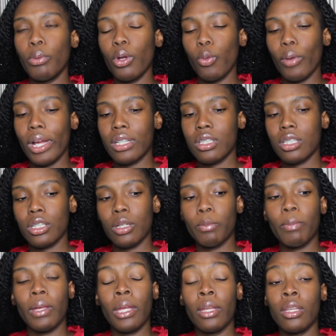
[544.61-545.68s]
point where I took a
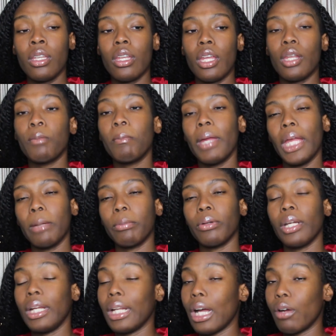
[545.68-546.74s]
pen and a
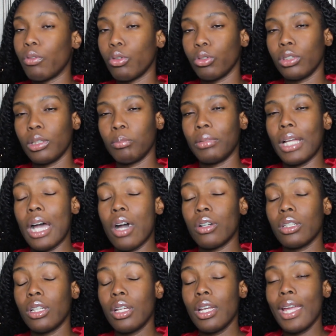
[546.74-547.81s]
paper and I wrote them
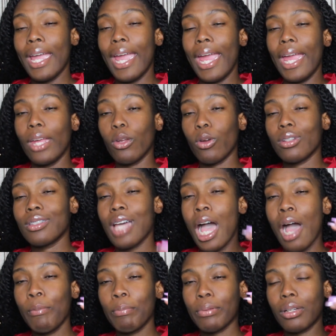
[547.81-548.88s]
down. And on
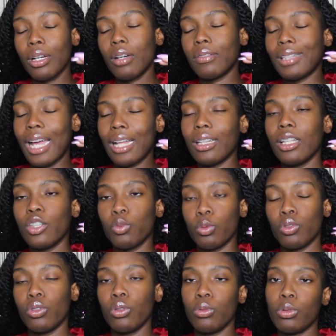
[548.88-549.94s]
top of that list
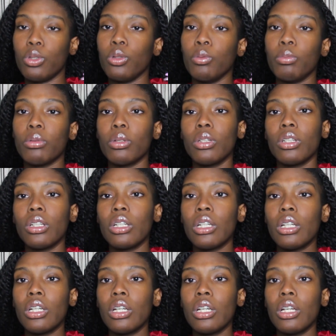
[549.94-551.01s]
was YouTube.
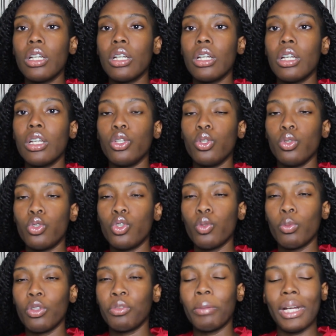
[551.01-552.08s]

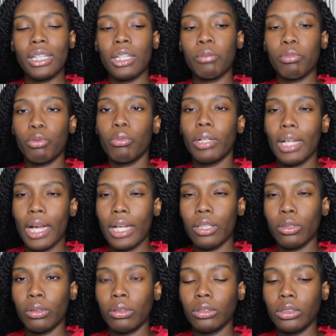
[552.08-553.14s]
YouTube was my #1
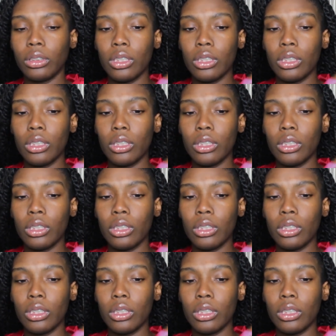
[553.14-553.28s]
idol.